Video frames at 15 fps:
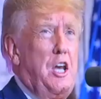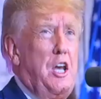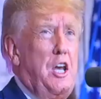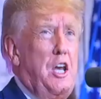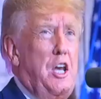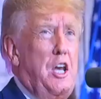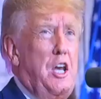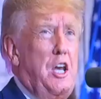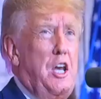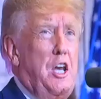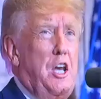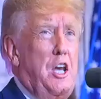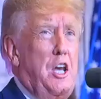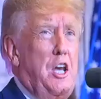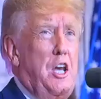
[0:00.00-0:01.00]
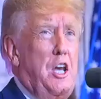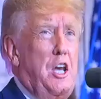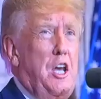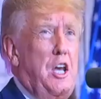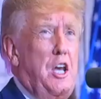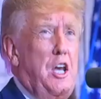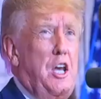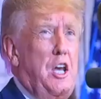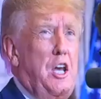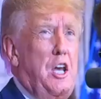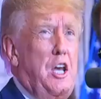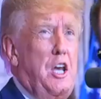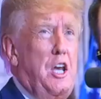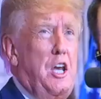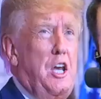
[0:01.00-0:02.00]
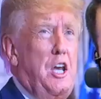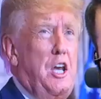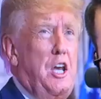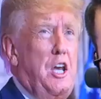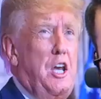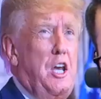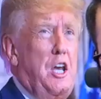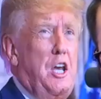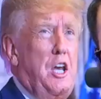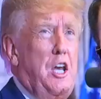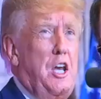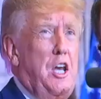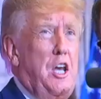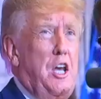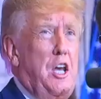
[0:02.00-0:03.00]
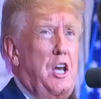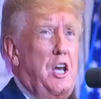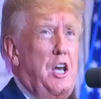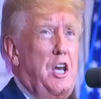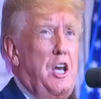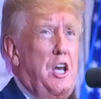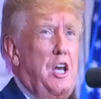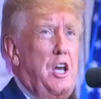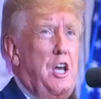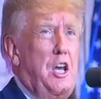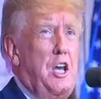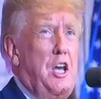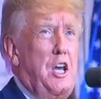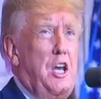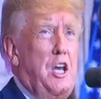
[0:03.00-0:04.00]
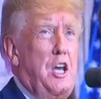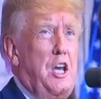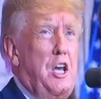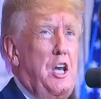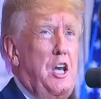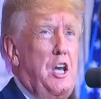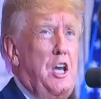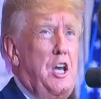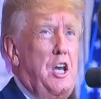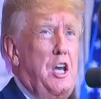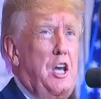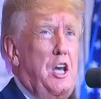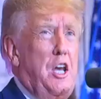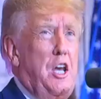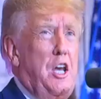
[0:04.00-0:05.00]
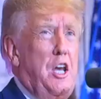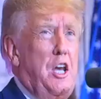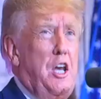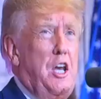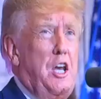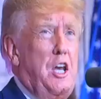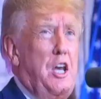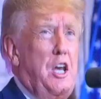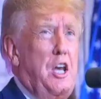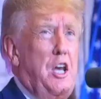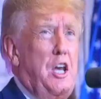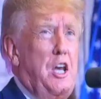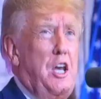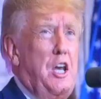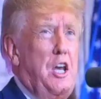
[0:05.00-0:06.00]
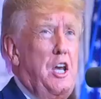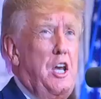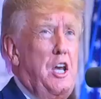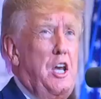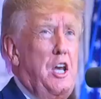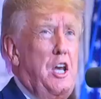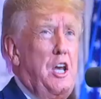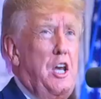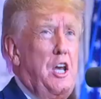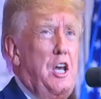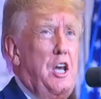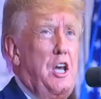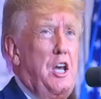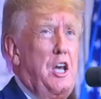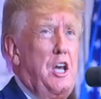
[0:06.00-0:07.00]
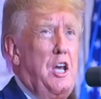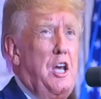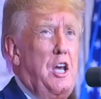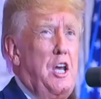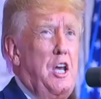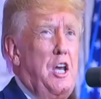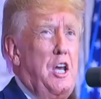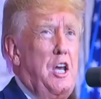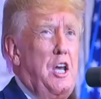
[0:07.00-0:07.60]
This person isn't speaking.